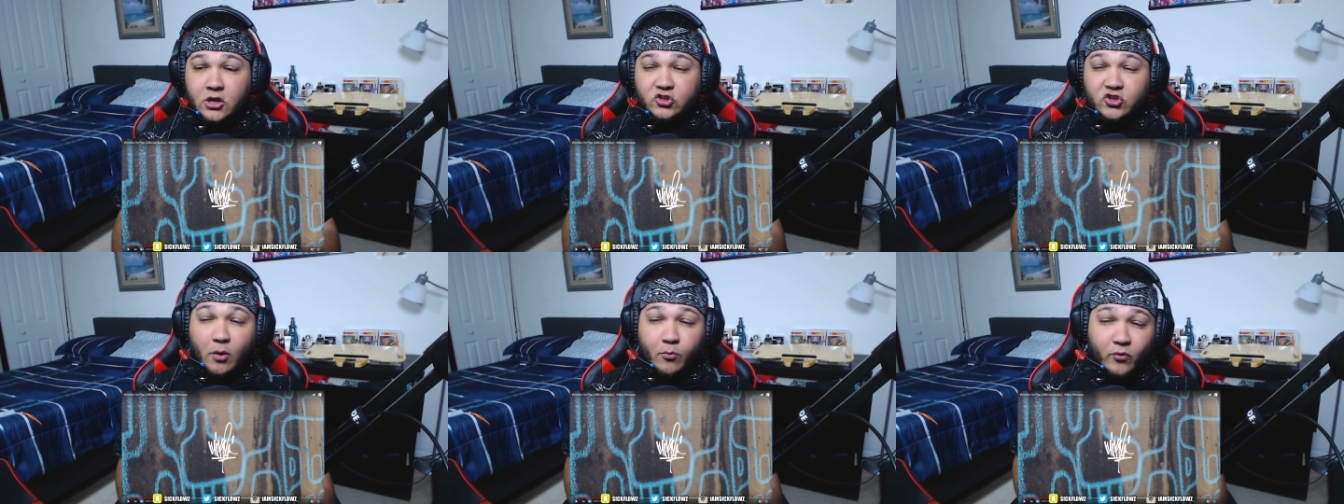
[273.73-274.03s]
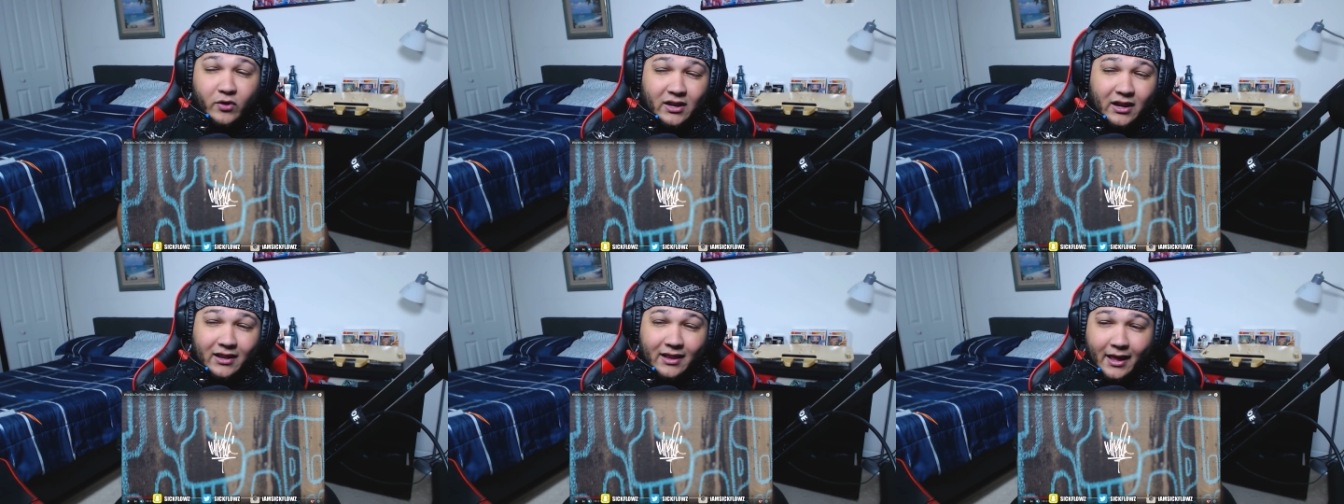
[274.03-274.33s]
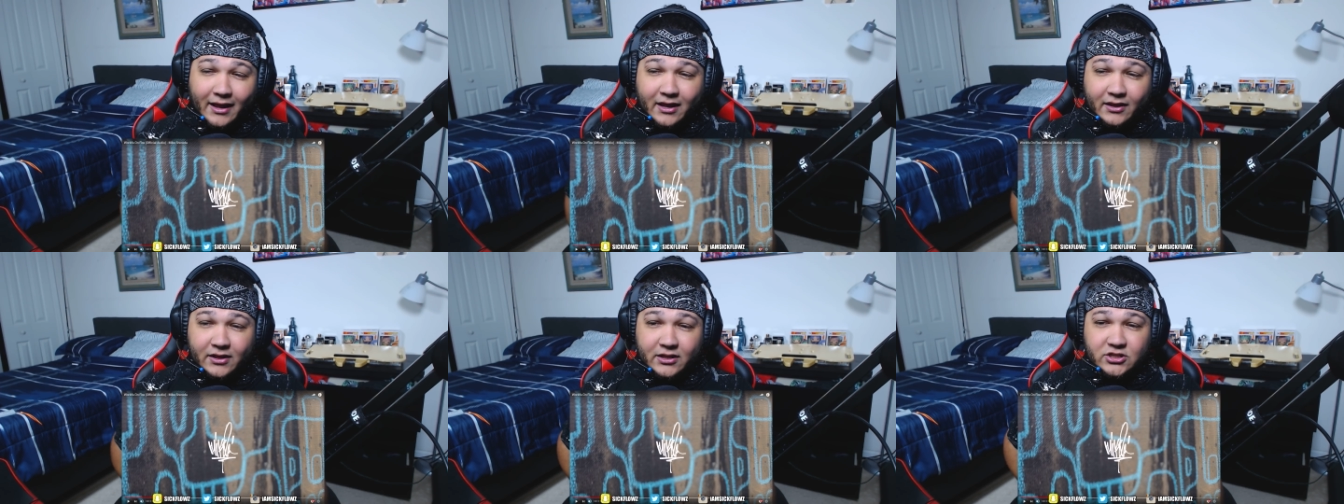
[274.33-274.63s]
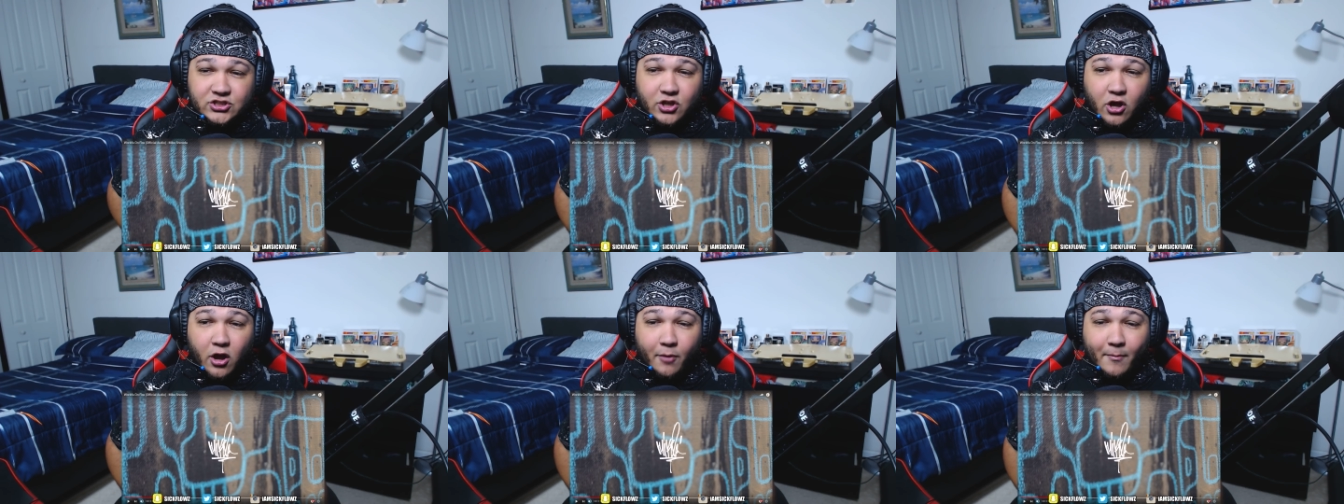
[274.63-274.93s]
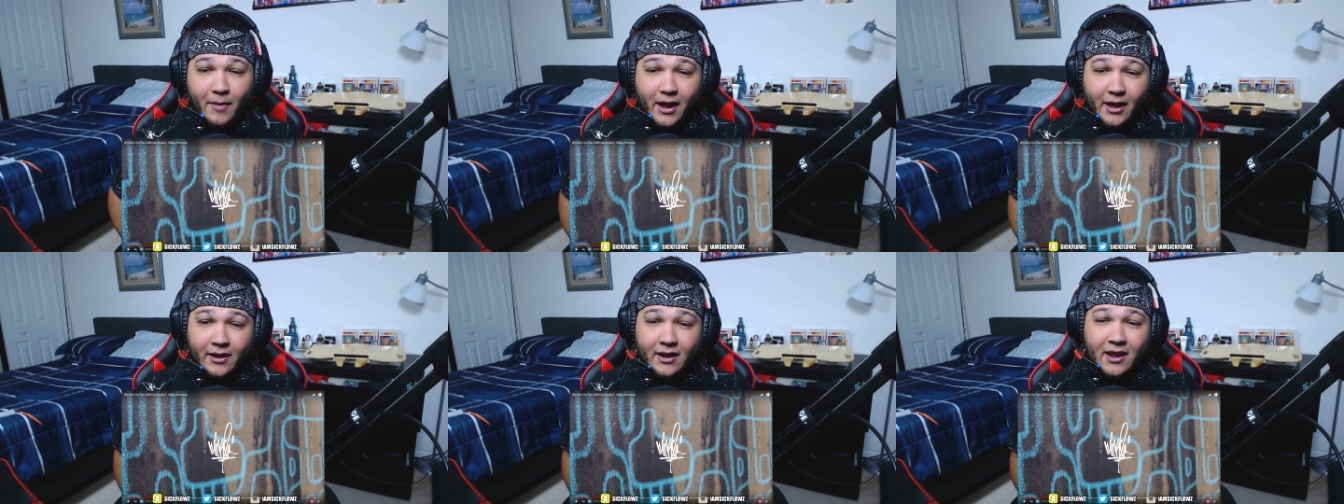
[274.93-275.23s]
So I'm really liking this
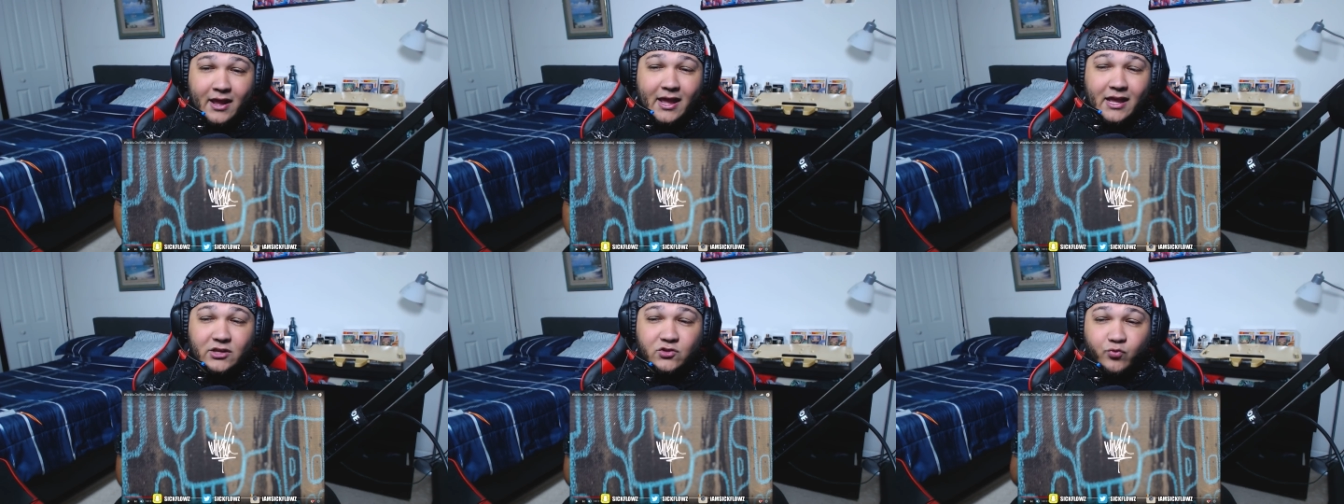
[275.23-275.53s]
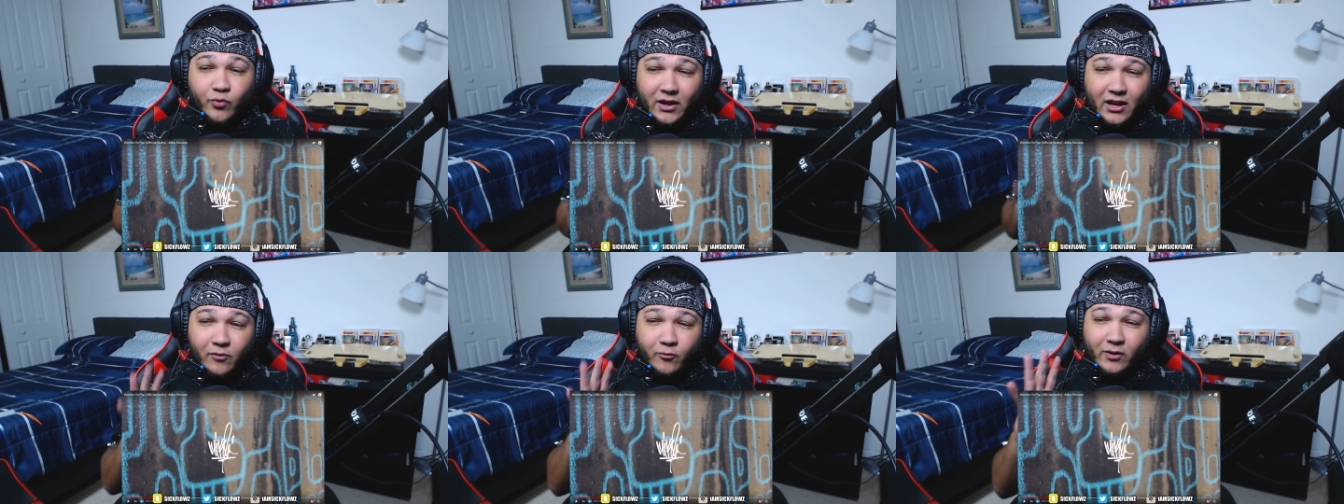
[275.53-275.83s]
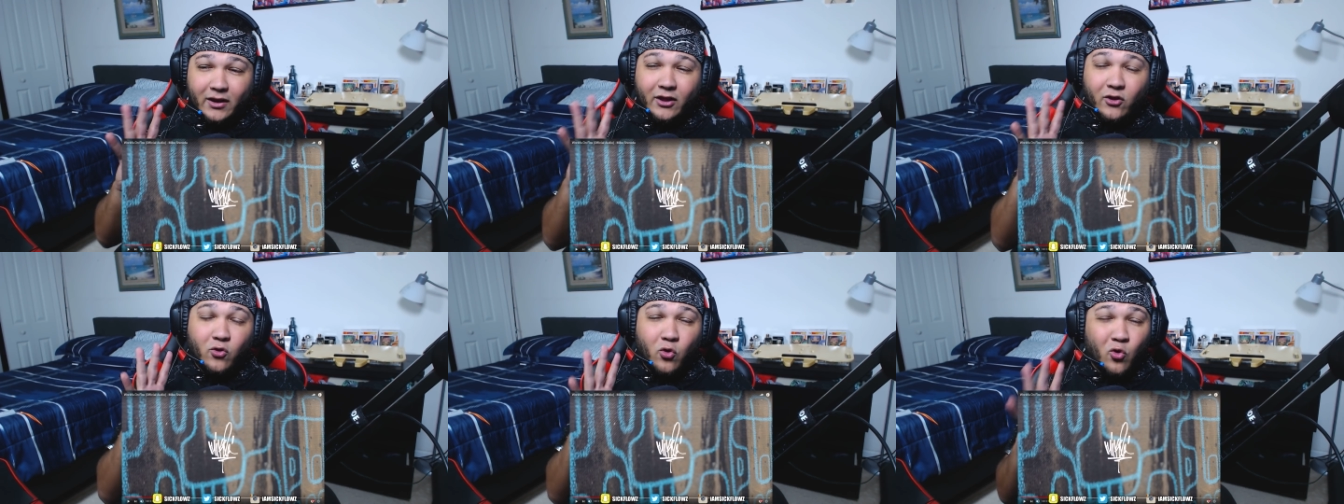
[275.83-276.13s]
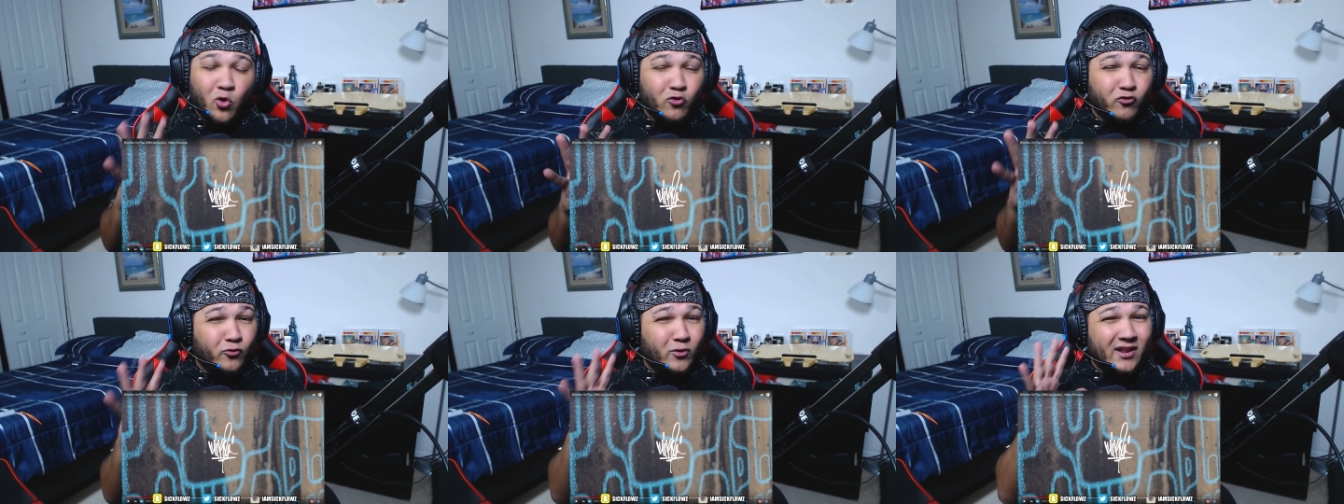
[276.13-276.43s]
song, man. It's really, really cool,